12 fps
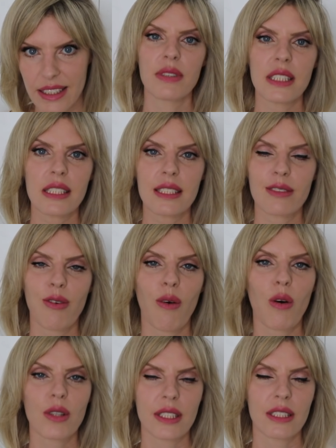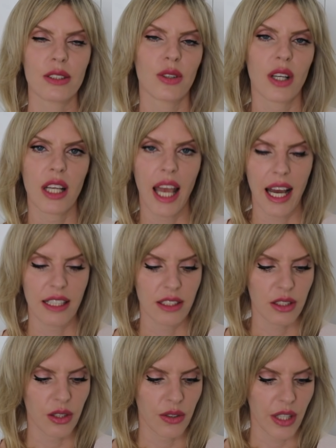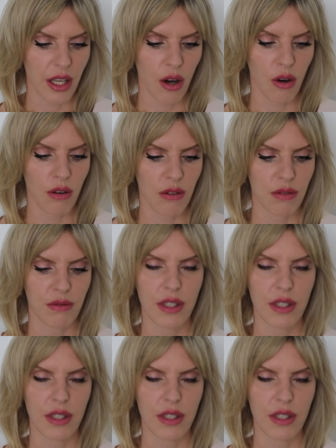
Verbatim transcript: This is falls into a category of